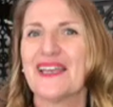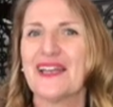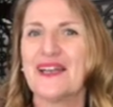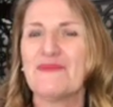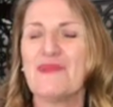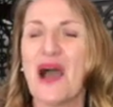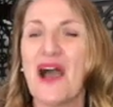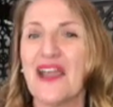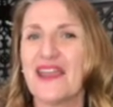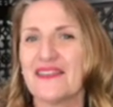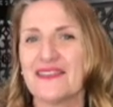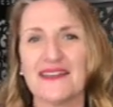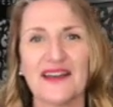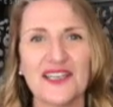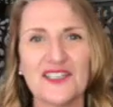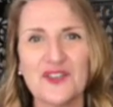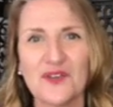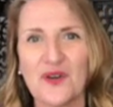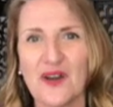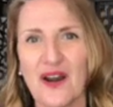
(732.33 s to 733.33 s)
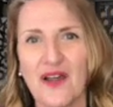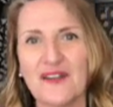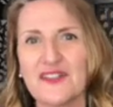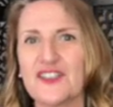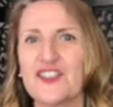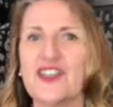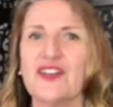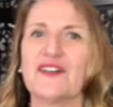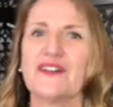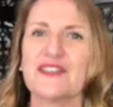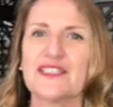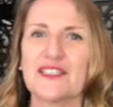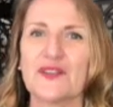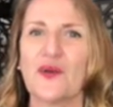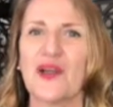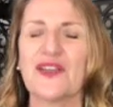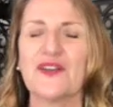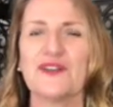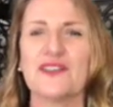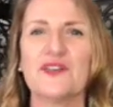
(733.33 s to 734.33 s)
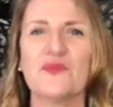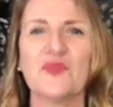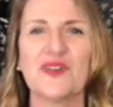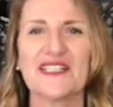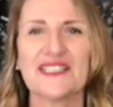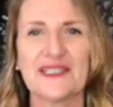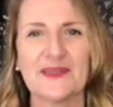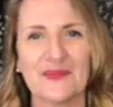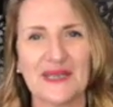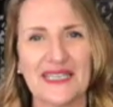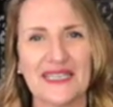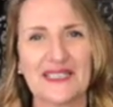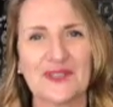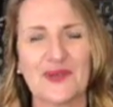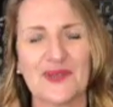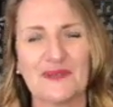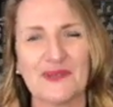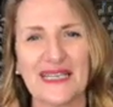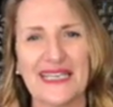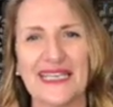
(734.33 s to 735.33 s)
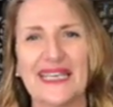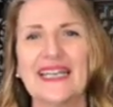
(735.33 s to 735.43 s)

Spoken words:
higher than I taught last year. So I got to bring some kids with me.